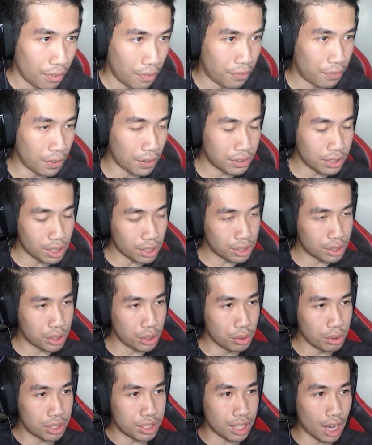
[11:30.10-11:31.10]

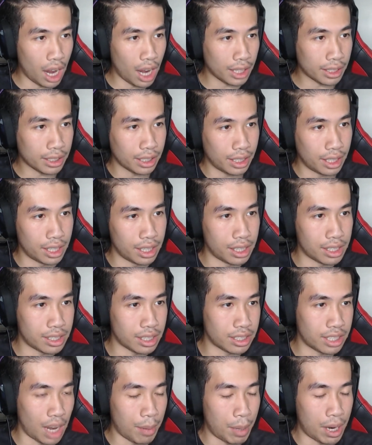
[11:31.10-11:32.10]
52 seconds.
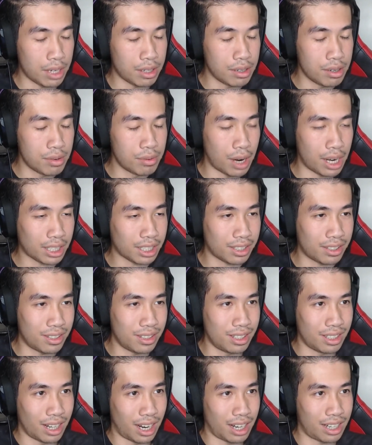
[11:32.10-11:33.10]
Is that my new
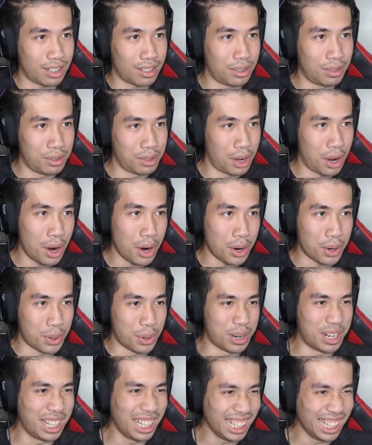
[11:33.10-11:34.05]
record? I don't know.